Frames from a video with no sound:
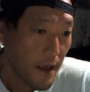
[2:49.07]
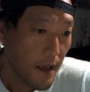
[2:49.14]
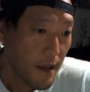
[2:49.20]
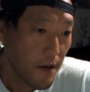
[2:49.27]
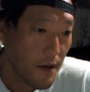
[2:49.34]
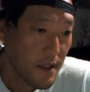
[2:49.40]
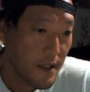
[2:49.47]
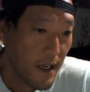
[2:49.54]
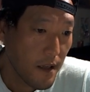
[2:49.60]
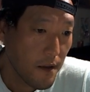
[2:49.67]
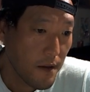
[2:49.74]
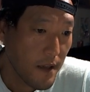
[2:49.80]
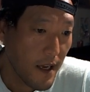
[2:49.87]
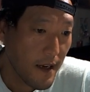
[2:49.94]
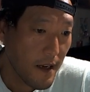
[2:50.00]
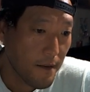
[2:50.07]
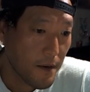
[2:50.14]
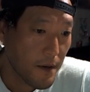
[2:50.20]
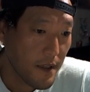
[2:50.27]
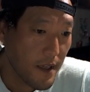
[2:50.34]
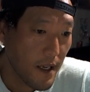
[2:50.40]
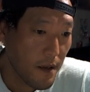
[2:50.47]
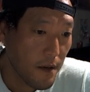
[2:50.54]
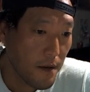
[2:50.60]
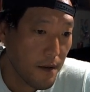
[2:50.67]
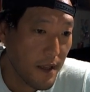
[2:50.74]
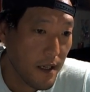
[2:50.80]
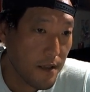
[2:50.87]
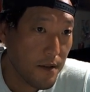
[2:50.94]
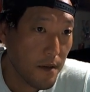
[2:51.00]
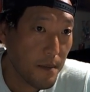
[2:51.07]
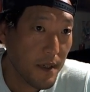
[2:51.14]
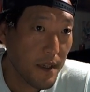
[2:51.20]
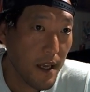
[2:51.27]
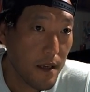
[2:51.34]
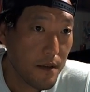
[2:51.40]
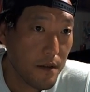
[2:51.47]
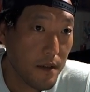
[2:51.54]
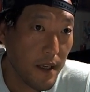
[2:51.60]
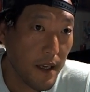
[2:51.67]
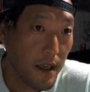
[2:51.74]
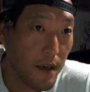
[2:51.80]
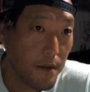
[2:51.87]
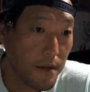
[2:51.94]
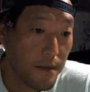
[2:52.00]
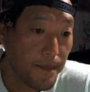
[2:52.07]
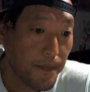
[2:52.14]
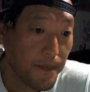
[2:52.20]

And go ahead and download that. I've already downloaded that, so I'm gonna cancel that out.